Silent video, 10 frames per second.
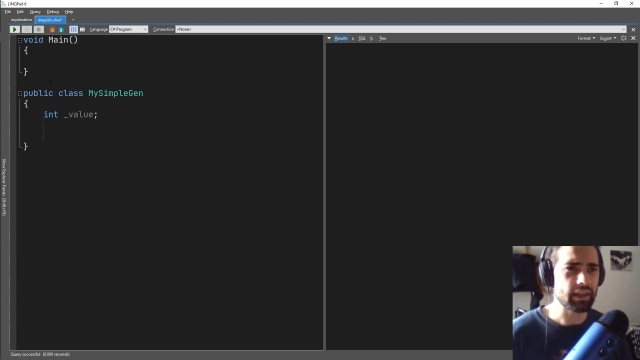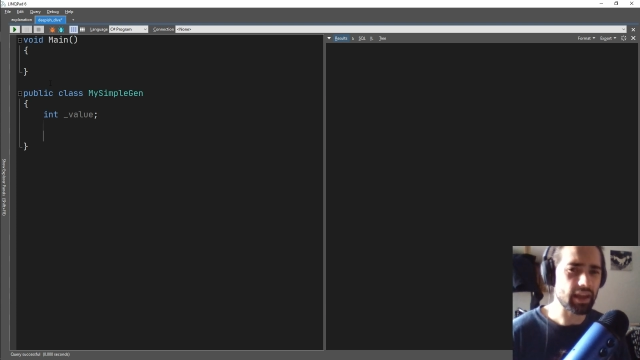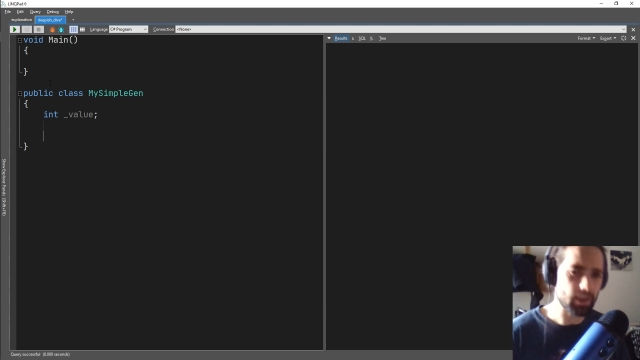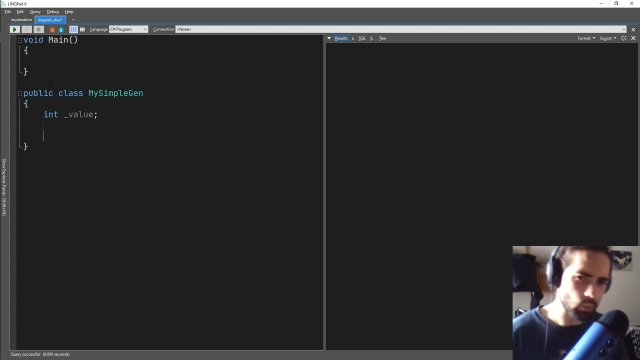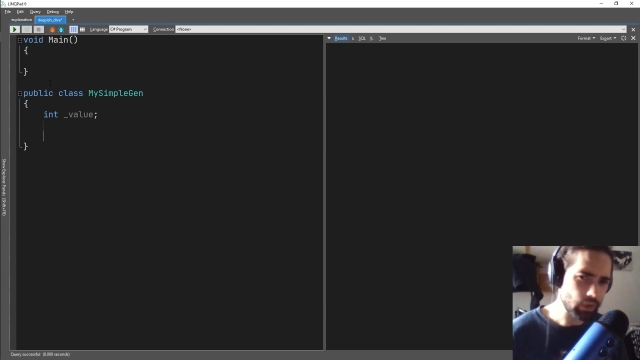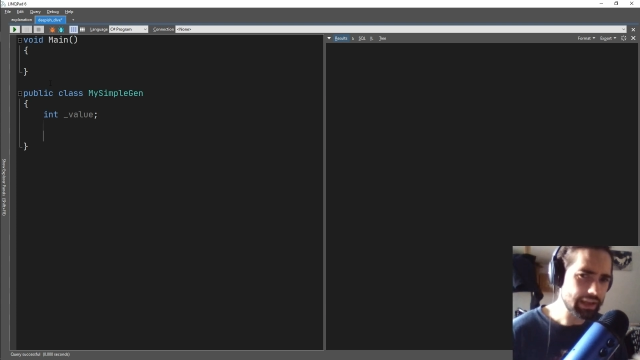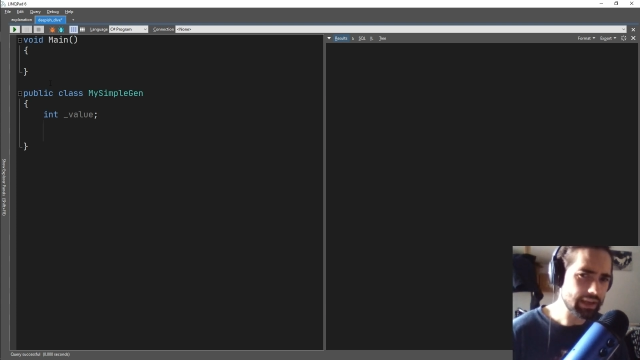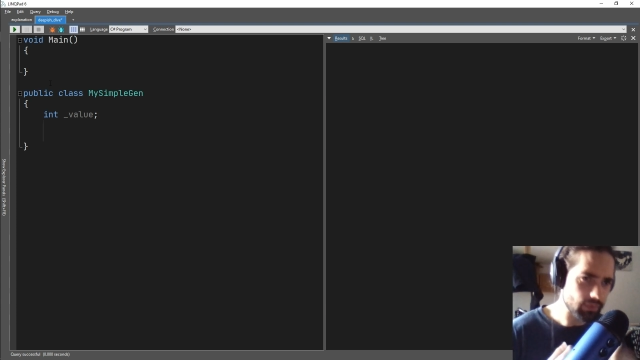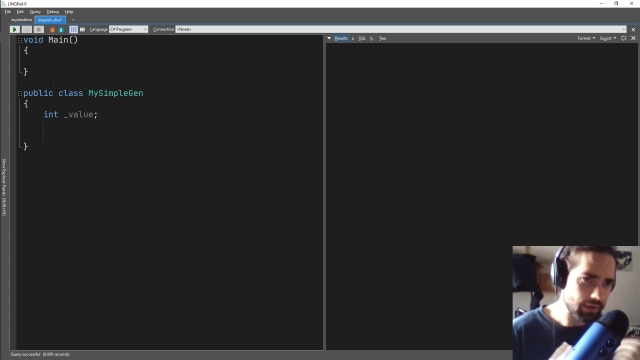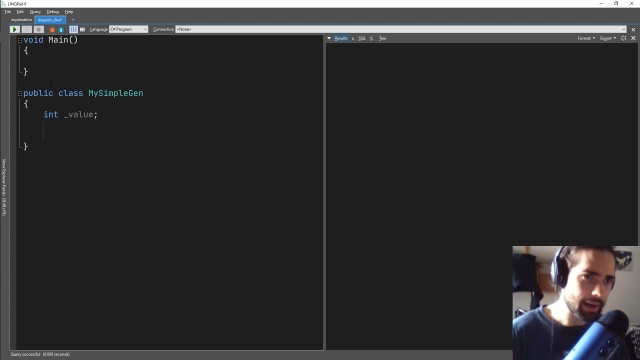can we
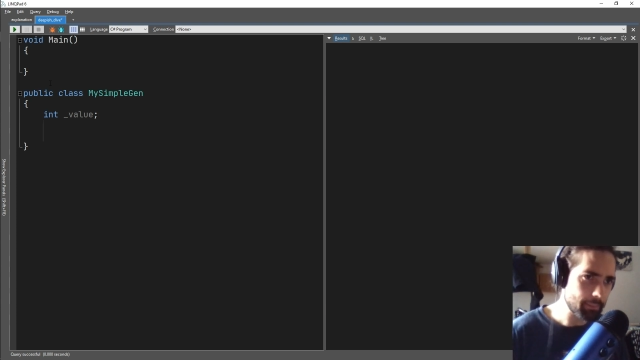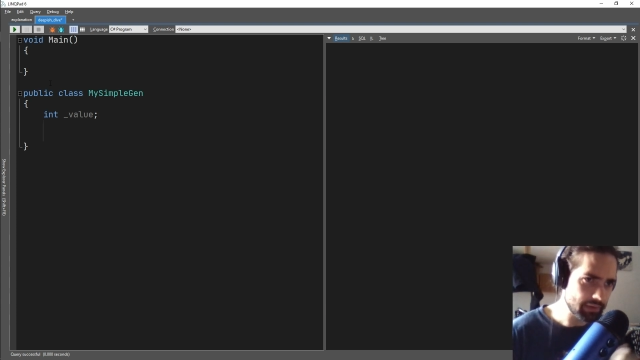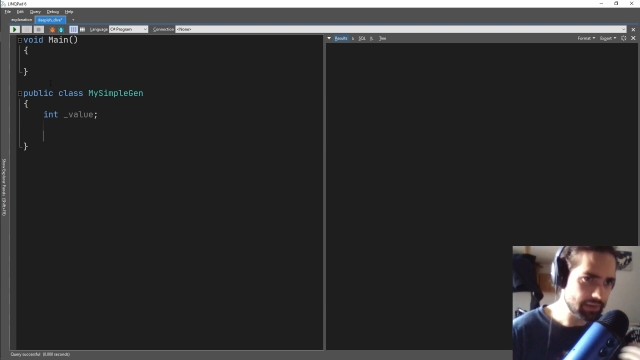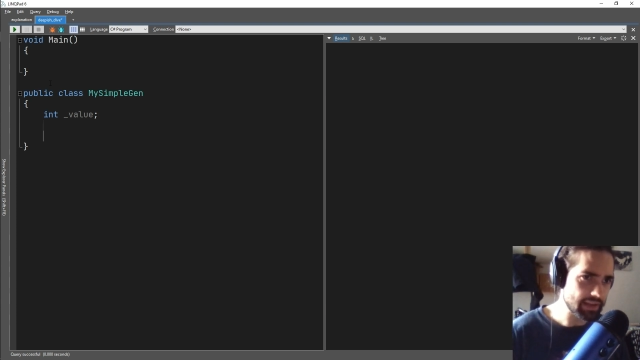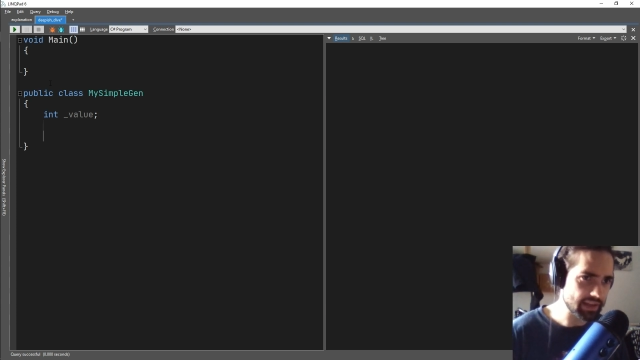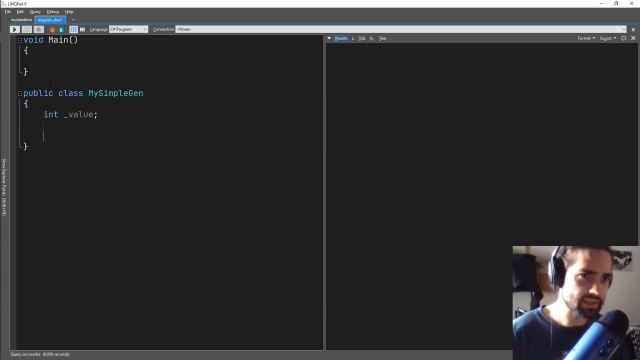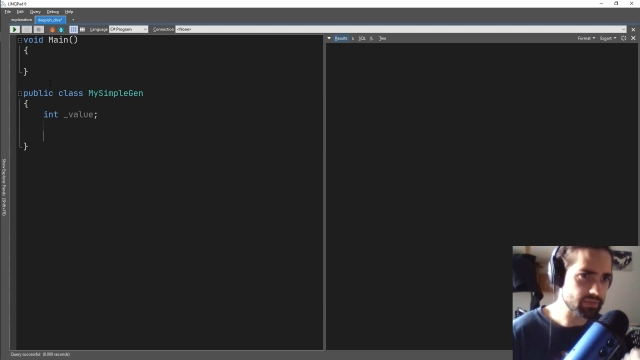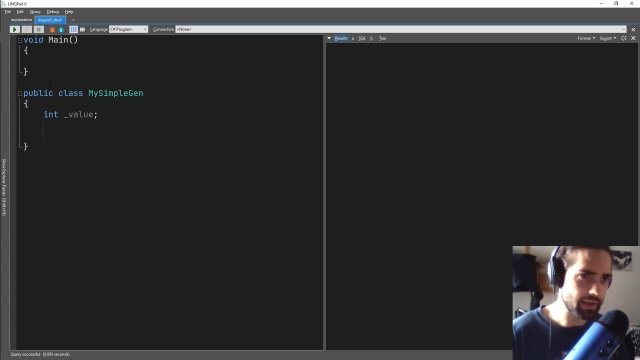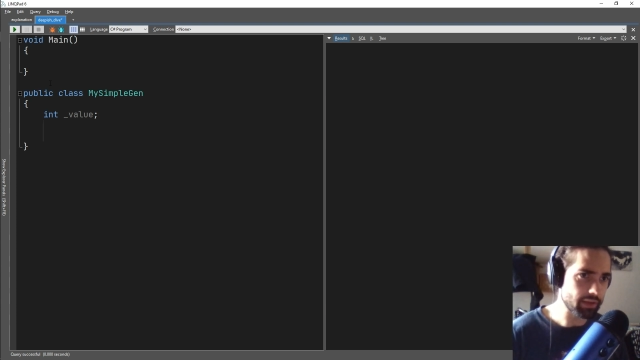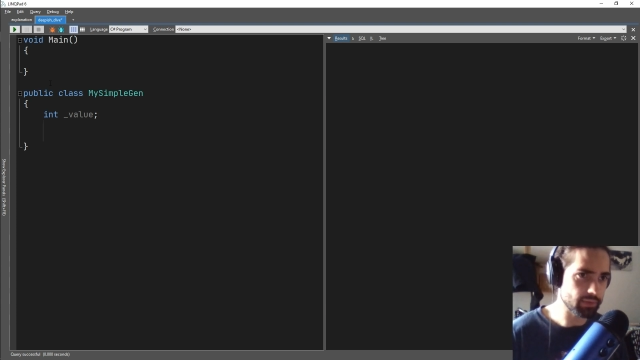grab the next
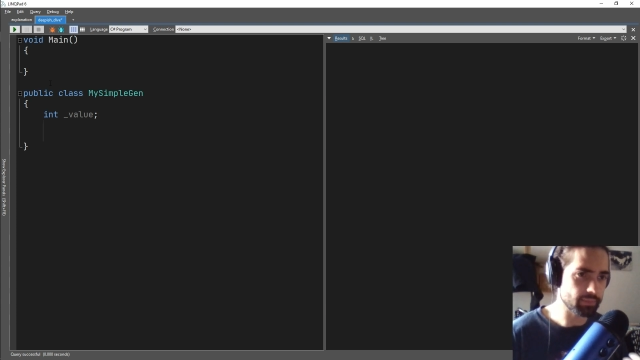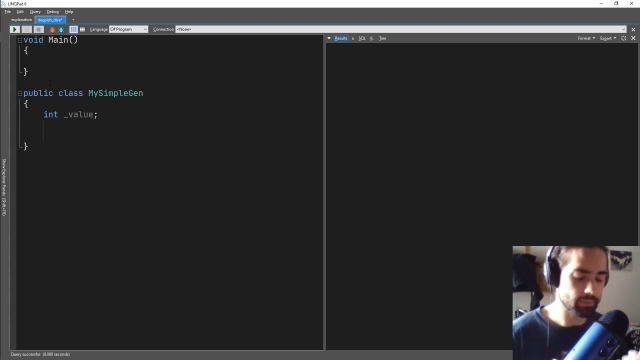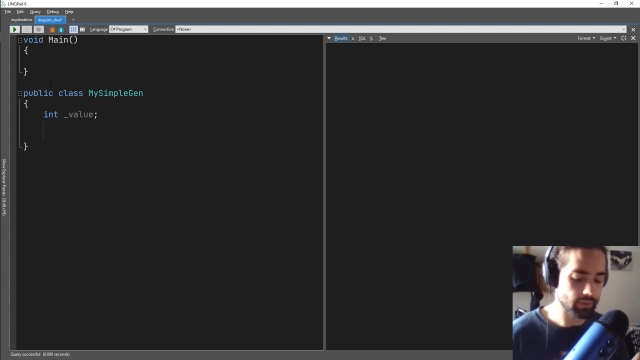value?